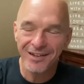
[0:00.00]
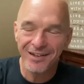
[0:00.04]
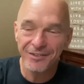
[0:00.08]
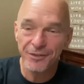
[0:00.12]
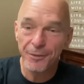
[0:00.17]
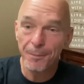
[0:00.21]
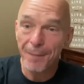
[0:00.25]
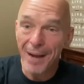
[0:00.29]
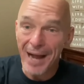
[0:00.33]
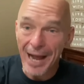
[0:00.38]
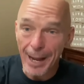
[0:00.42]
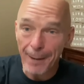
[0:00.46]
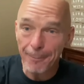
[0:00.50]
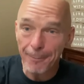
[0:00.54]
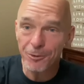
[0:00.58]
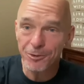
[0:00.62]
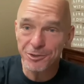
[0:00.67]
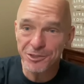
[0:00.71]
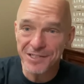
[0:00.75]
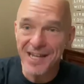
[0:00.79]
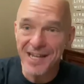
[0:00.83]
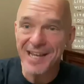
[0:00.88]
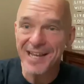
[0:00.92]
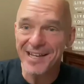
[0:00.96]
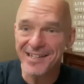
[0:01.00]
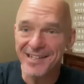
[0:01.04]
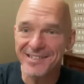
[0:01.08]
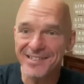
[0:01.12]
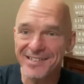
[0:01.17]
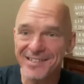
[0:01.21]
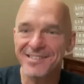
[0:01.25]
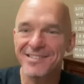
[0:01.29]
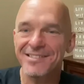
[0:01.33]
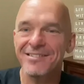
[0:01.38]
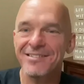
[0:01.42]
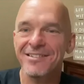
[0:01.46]
the bible
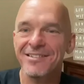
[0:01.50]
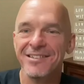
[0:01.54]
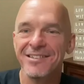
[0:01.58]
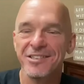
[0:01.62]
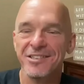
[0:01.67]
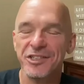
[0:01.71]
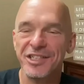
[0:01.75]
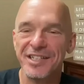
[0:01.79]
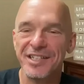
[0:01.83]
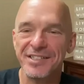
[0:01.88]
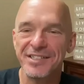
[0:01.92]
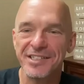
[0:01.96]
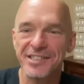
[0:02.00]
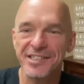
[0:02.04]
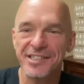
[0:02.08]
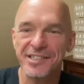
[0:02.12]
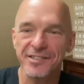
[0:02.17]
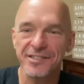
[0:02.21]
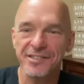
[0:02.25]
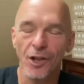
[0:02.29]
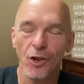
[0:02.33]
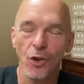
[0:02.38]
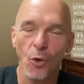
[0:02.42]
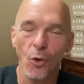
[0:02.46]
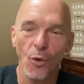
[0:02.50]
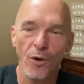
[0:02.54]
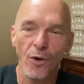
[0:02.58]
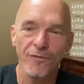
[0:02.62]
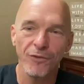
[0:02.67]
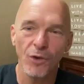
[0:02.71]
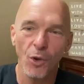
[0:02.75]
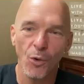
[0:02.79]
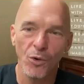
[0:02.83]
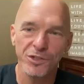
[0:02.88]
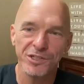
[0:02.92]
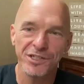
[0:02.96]
says jesus is the lord of
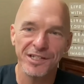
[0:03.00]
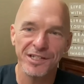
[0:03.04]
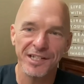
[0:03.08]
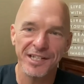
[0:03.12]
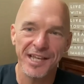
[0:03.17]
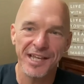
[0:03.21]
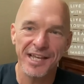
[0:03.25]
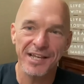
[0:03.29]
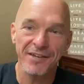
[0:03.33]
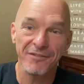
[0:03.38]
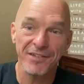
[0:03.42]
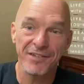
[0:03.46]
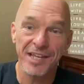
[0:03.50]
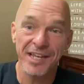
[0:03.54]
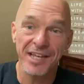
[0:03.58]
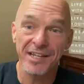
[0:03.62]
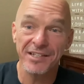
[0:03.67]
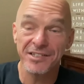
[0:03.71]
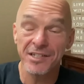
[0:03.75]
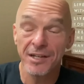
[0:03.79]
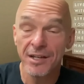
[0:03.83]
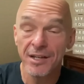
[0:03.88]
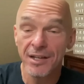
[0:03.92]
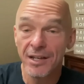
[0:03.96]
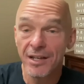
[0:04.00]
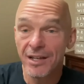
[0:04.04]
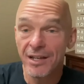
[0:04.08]
lords and the king of kings